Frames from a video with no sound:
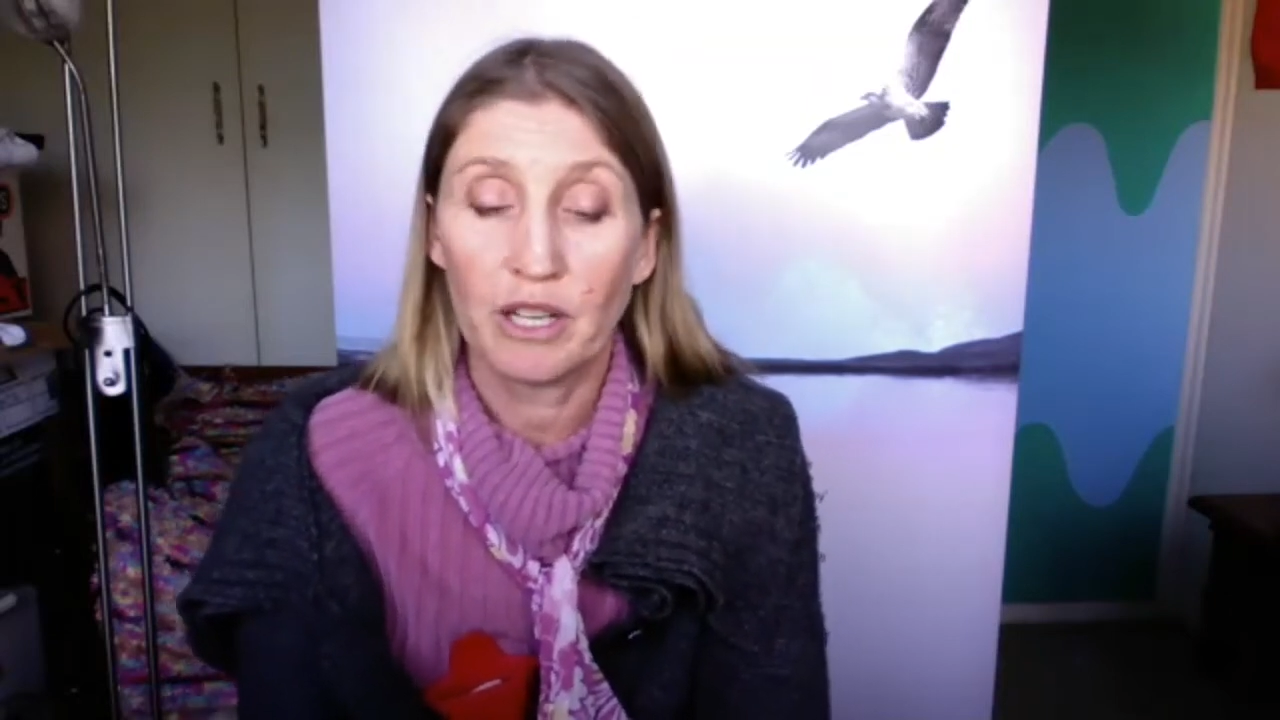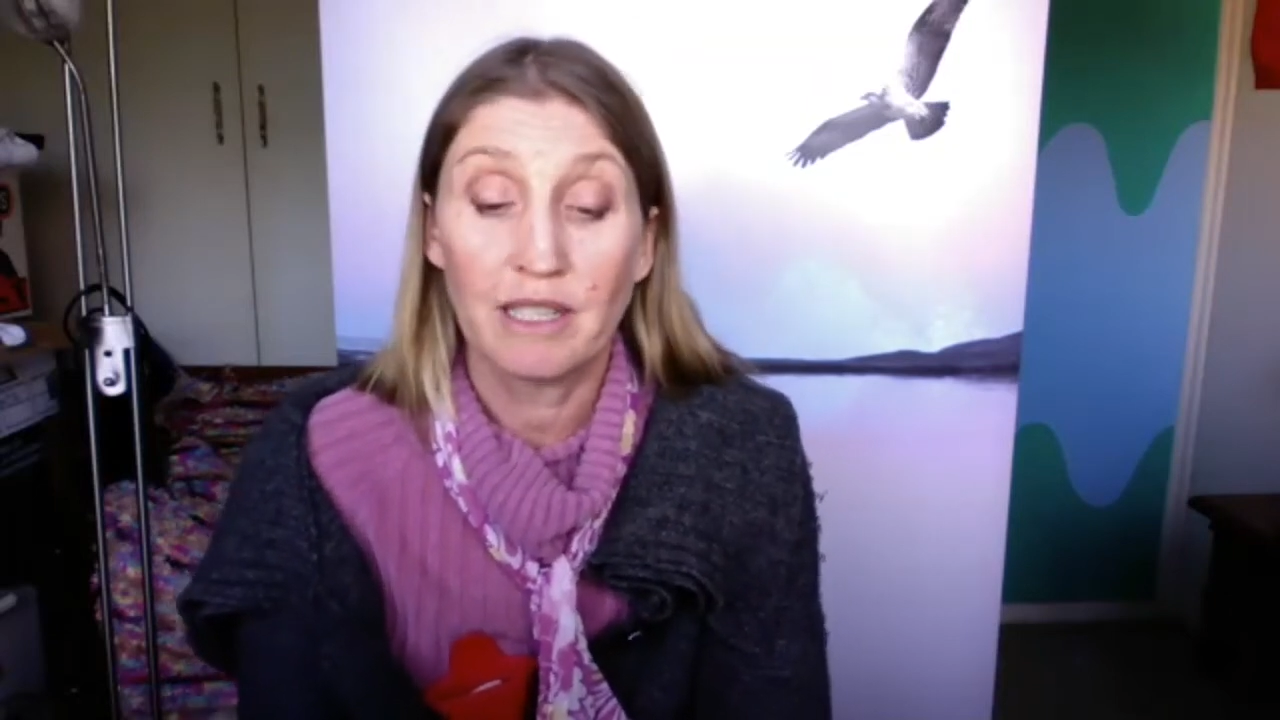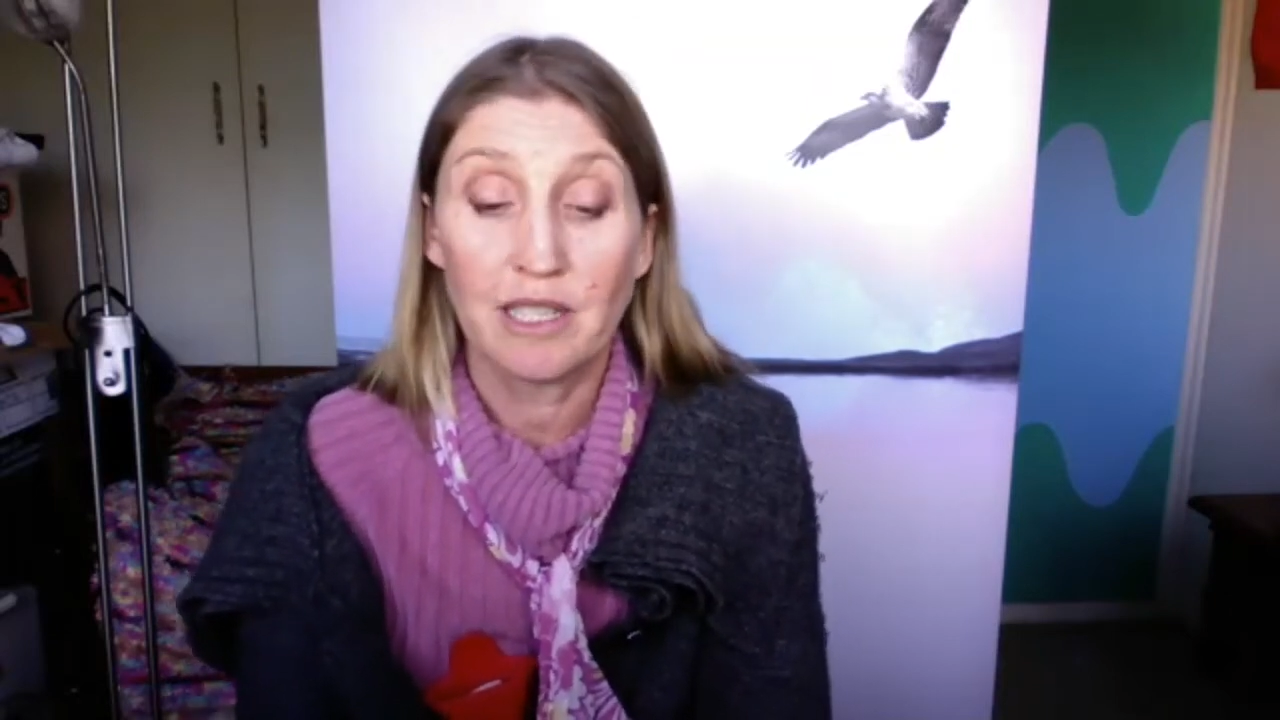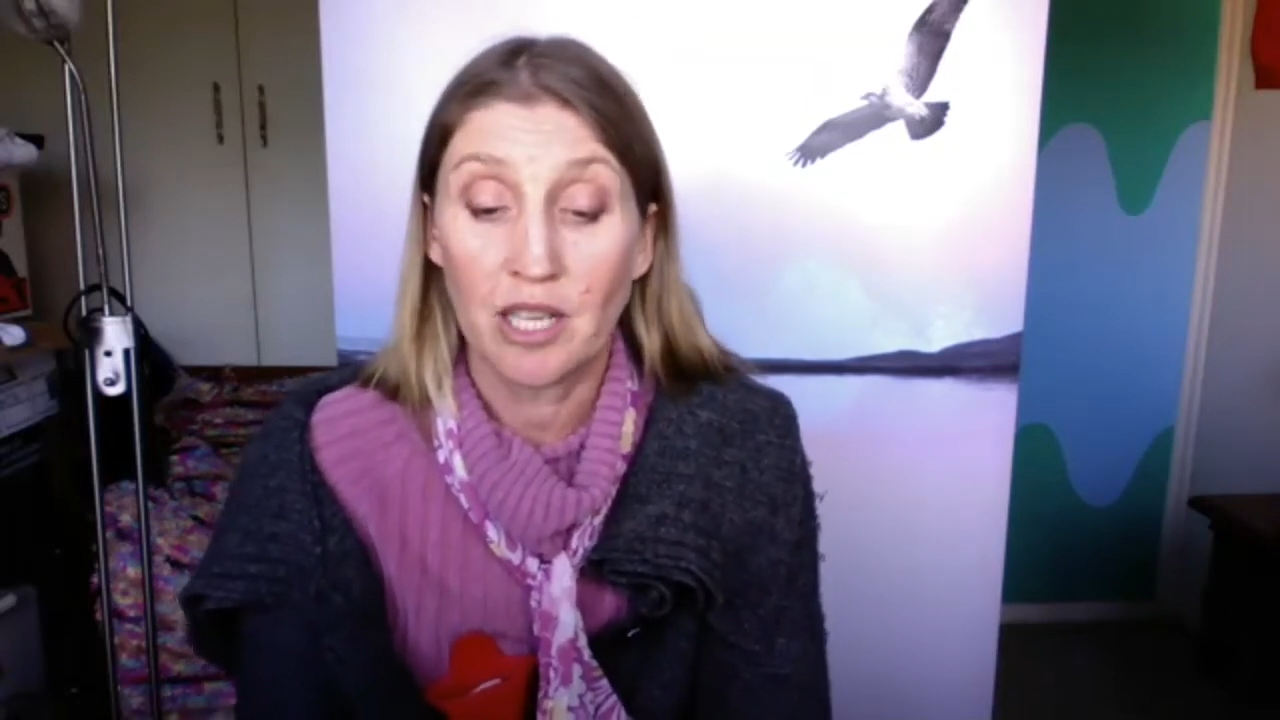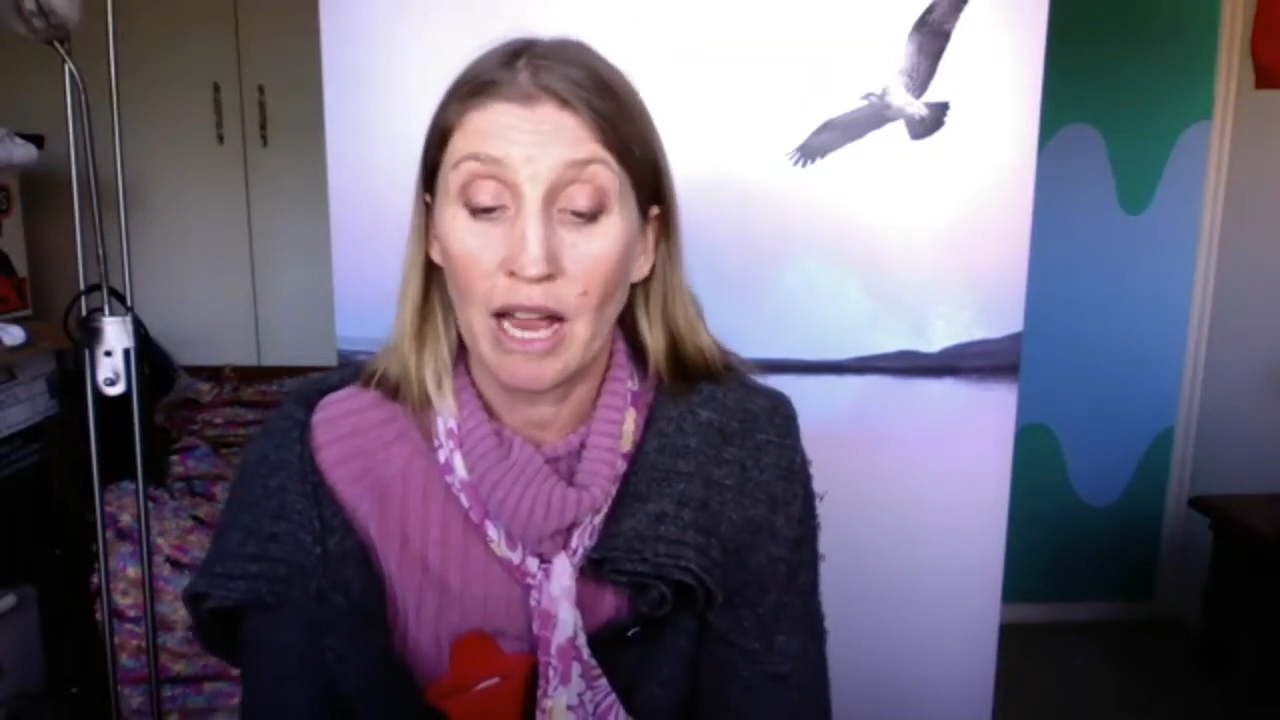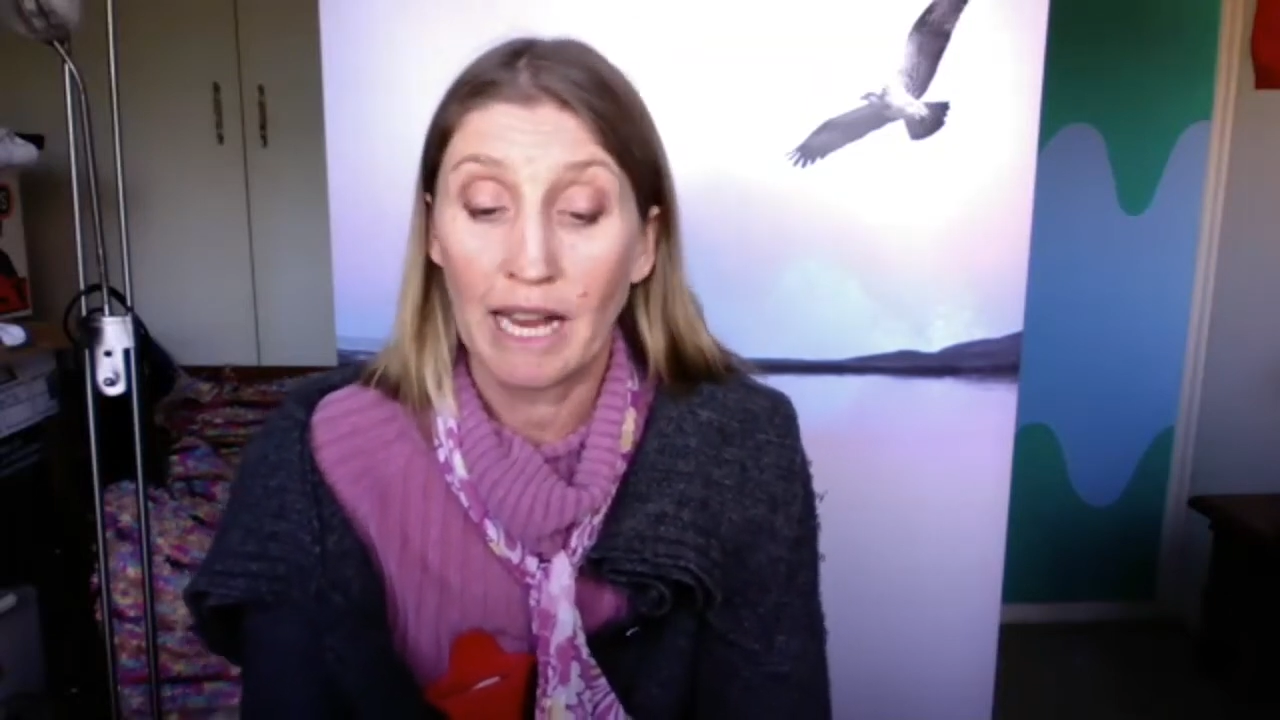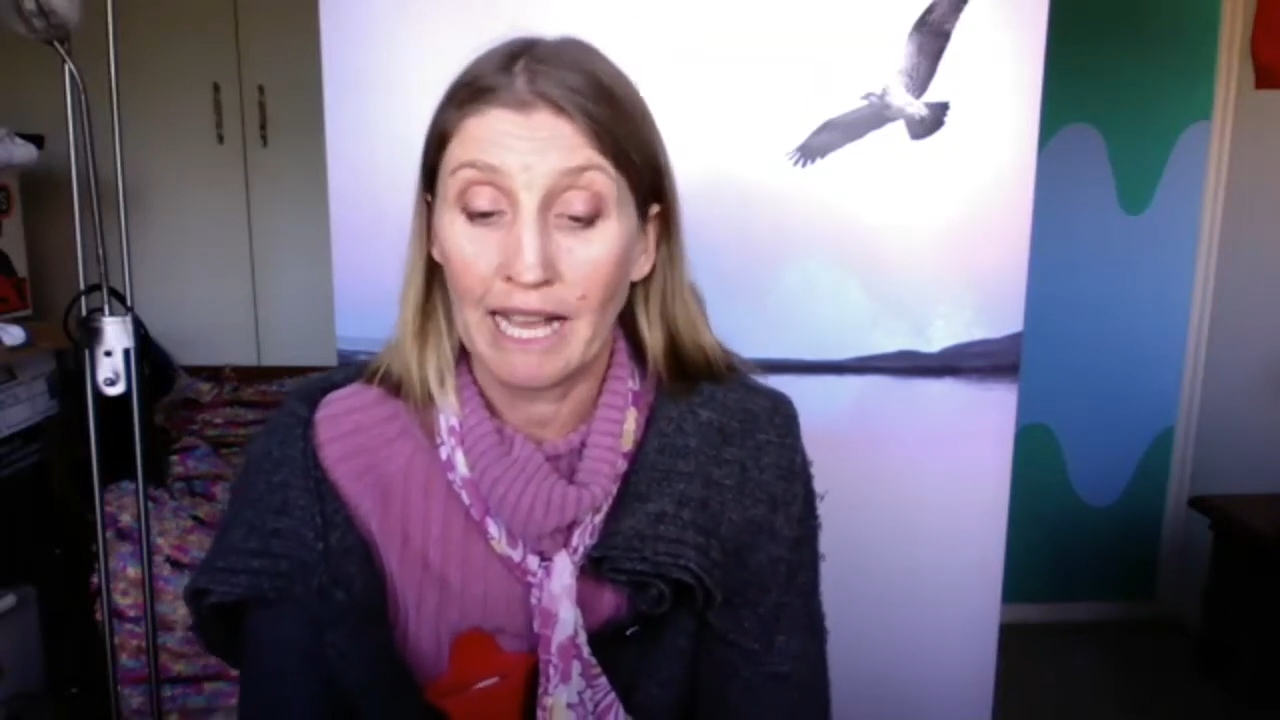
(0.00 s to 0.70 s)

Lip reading: Psych